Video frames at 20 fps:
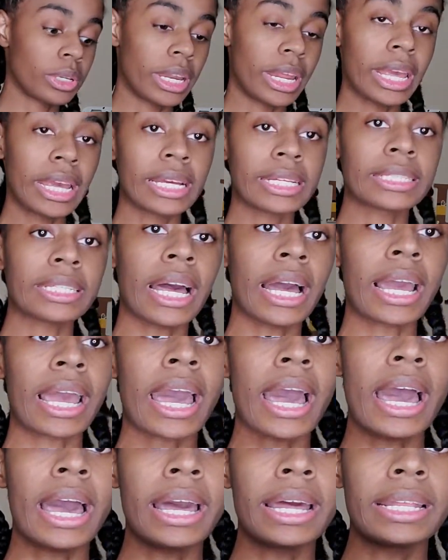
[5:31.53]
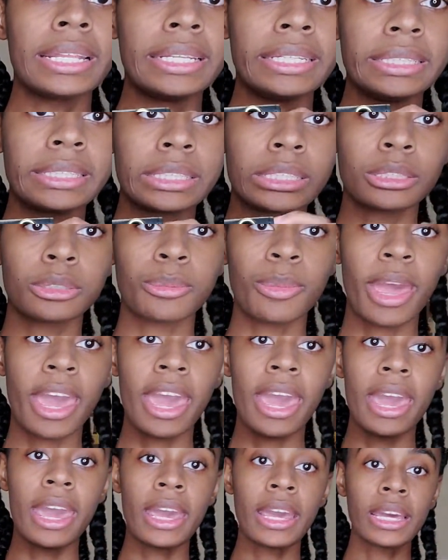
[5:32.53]
next, I got this little
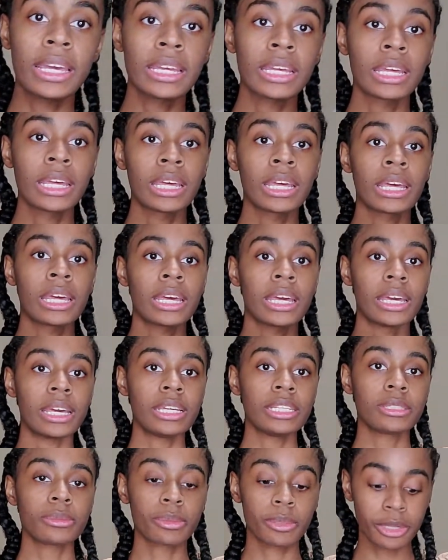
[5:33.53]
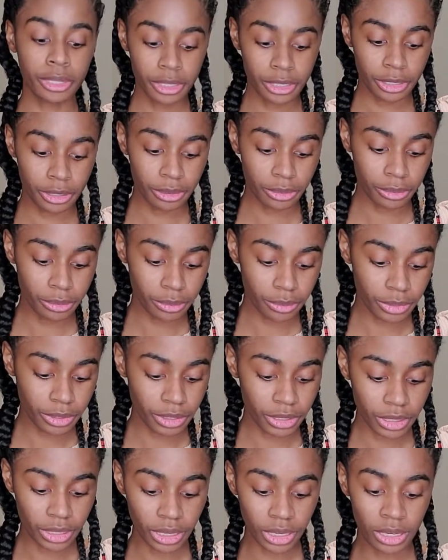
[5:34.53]
bag. It's pretty cute.
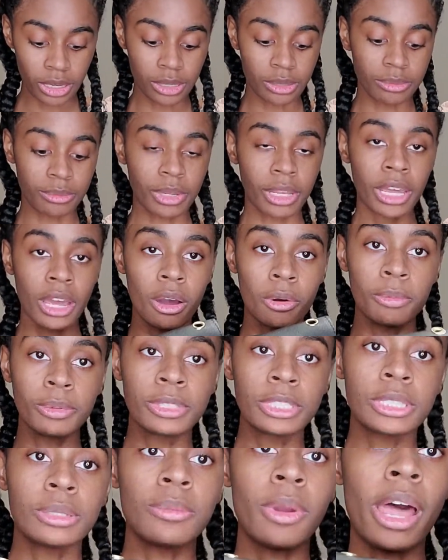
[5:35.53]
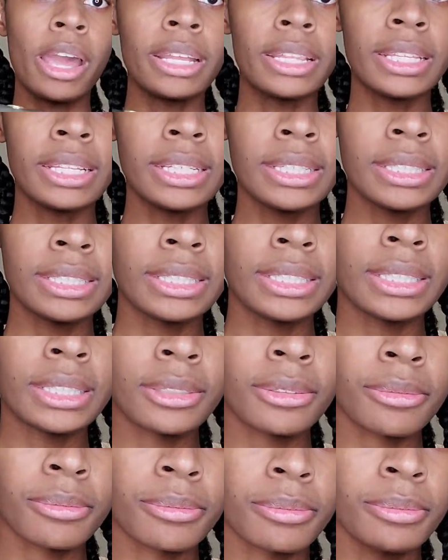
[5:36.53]
It opens up like this.
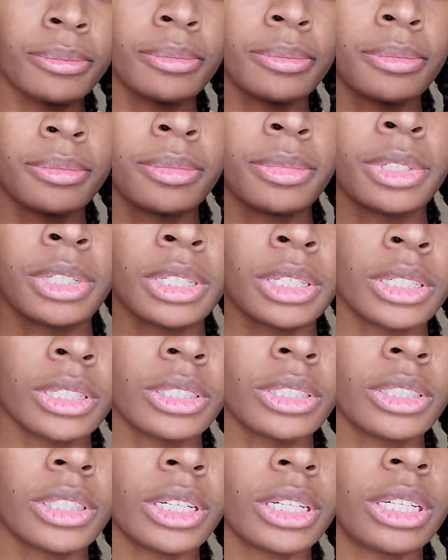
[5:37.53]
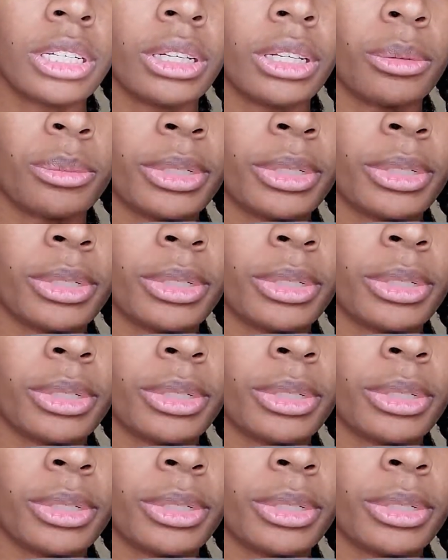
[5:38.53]
Turn the little